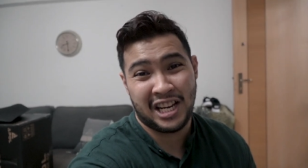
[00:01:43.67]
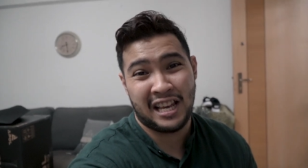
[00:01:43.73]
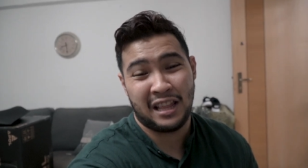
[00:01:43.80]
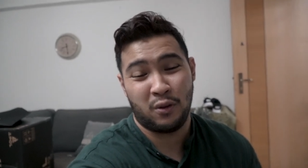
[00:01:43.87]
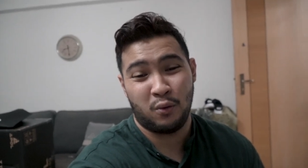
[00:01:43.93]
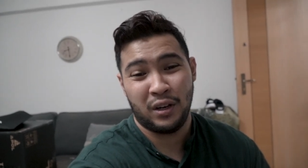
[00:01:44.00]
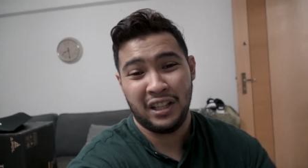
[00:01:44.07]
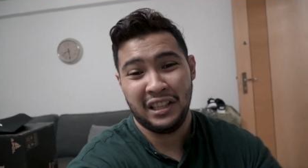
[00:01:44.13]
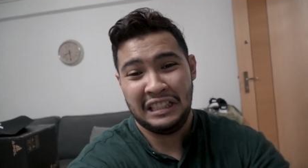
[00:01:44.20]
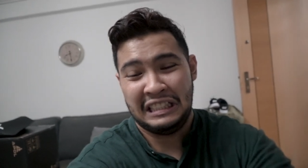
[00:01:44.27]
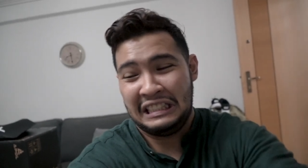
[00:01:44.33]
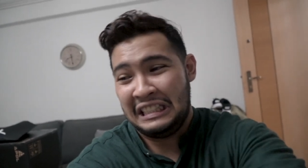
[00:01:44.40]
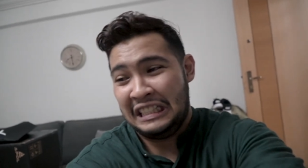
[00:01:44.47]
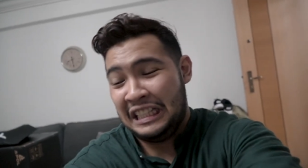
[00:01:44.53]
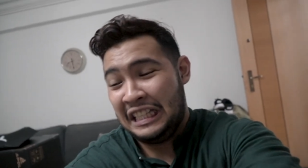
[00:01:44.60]
chair in the world.
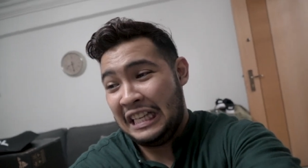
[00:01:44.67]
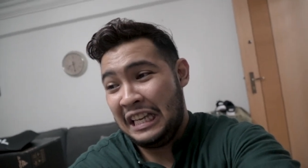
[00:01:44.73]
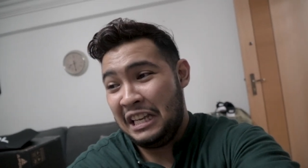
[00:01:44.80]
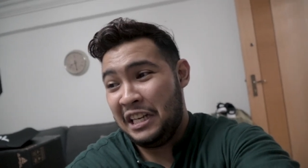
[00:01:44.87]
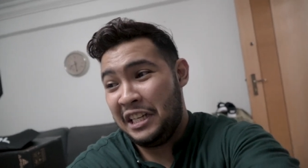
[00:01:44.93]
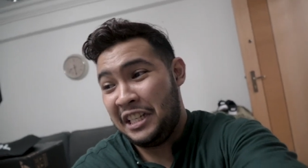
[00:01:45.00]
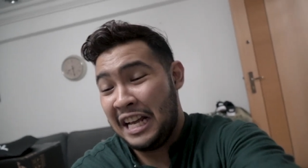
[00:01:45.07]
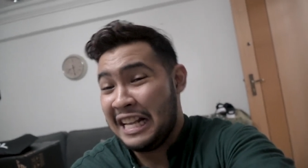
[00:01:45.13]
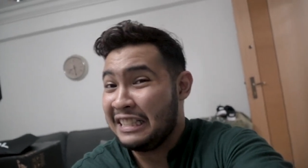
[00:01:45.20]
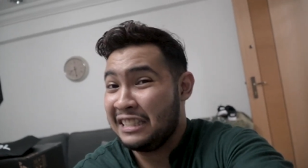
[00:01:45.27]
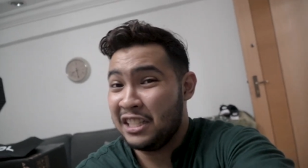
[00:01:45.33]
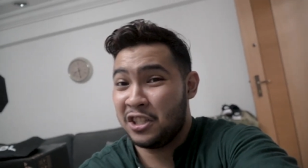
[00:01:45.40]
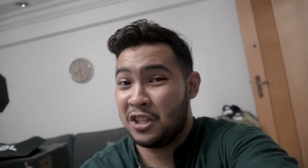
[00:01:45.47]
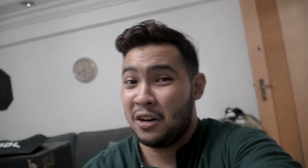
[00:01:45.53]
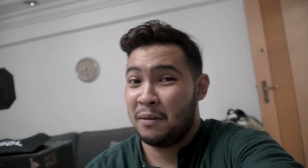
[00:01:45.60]
It does
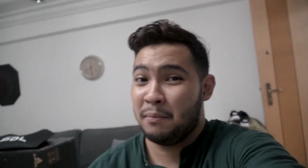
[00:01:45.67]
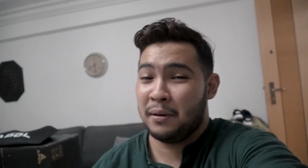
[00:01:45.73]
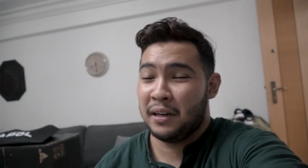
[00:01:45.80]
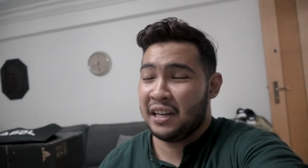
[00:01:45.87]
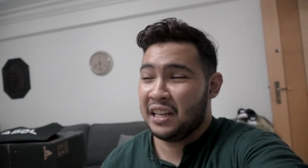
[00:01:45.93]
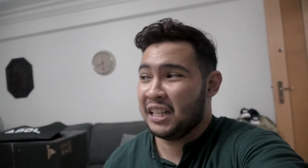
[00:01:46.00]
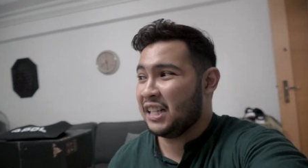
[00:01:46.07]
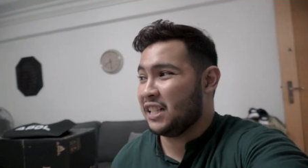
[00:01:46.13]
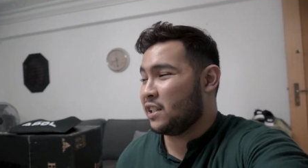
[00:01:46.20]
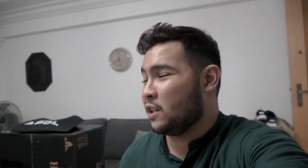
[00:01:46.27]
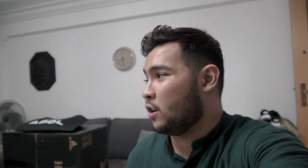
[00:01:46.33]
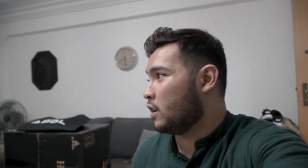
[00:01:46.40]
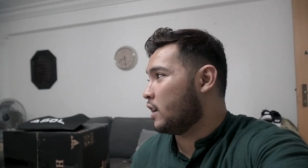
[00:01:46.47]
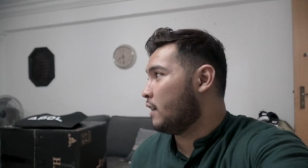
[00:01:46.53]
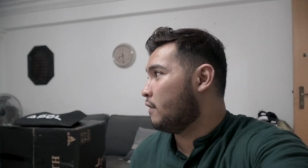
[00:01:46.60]
the job, but it's
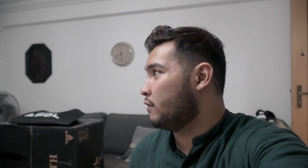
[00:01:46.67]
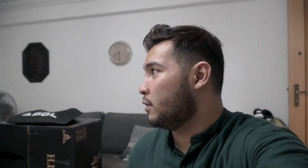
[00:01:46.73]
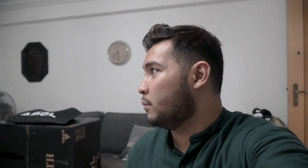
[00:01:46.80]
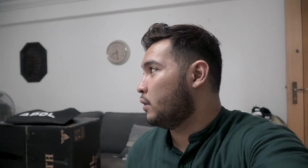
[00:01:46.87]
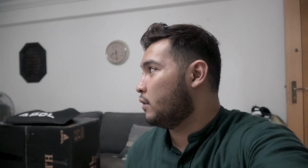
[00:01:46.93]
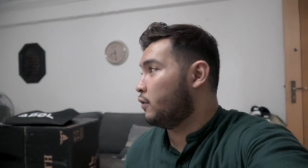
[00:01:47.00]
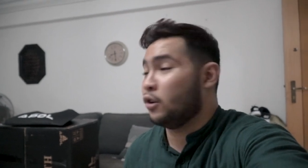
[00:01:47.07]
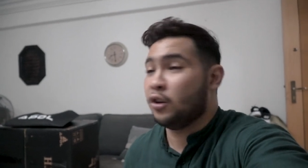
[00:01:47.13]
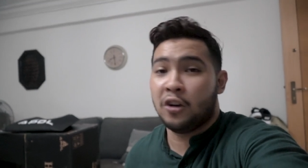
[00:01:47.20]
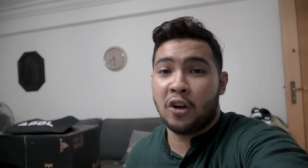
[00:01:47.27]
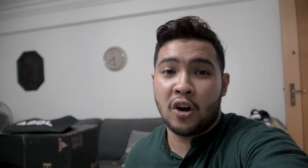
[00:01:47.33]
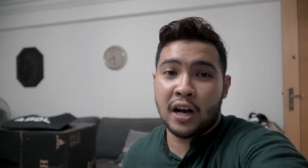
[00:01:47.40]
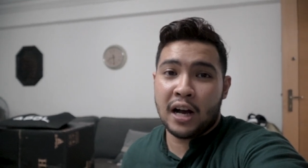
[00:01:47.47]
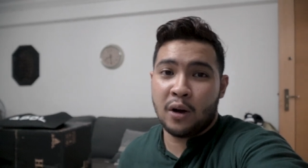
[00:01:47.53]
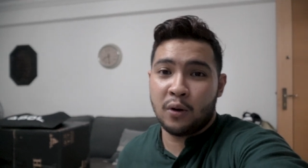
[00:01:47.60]
not comfortable for
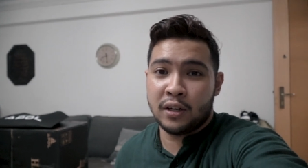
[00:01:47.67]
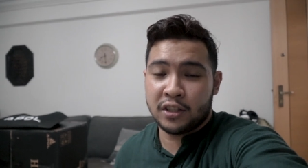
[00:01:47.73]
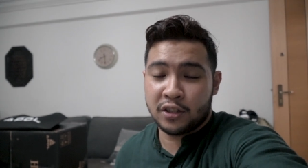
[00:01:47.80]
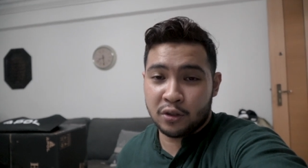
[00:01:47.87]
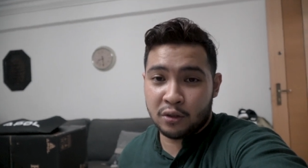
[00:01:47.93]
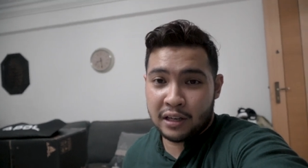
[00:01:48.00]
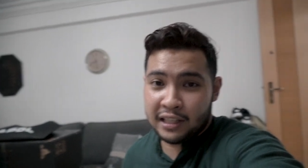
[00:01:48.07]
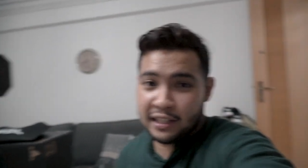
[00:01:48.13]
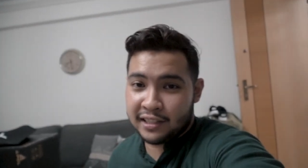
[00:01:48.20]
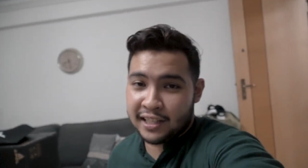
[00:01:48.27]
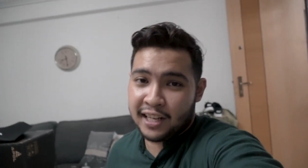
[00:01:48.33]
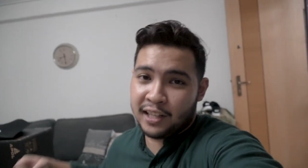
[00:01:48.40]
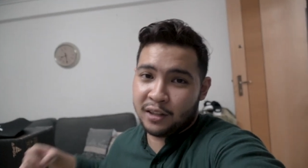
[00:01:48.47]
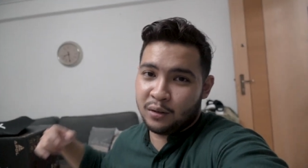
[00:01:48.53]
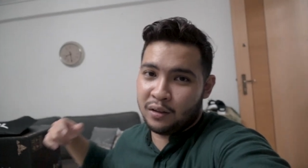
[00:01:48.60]
long hours. So I
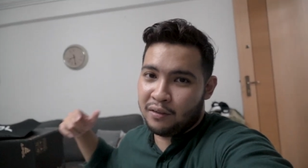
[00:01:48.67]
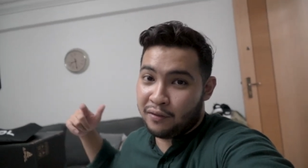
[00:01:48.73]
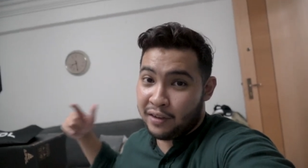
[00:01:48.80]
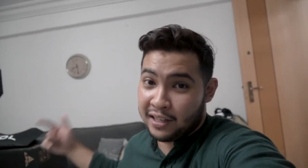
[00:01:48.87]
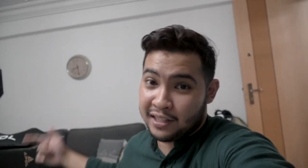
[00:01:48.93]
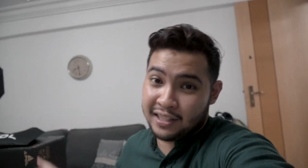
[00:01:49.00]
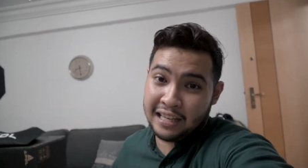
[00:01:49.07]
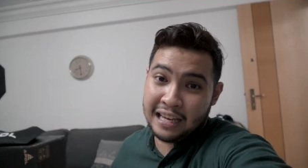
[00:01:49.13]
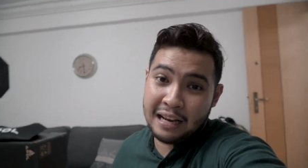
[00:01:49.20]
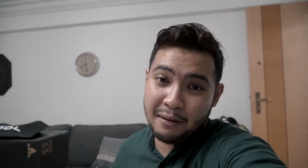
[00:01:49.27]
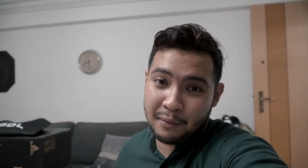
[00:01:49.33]
decided to invest in